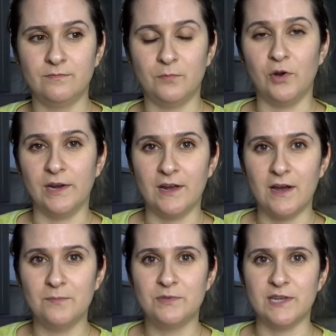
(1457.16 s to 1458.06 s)
pudding
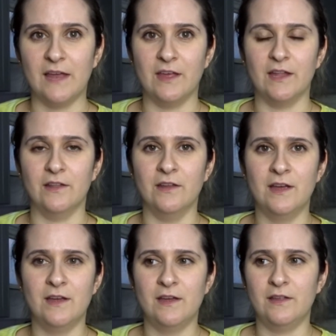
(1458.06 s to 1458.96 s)
cups, and then
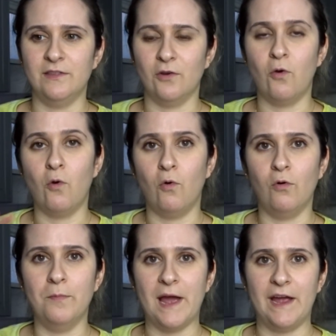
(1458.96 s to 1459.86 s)
the
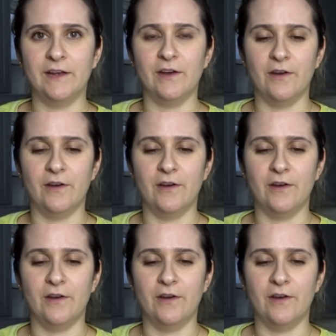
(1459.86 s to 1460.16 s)
whole bag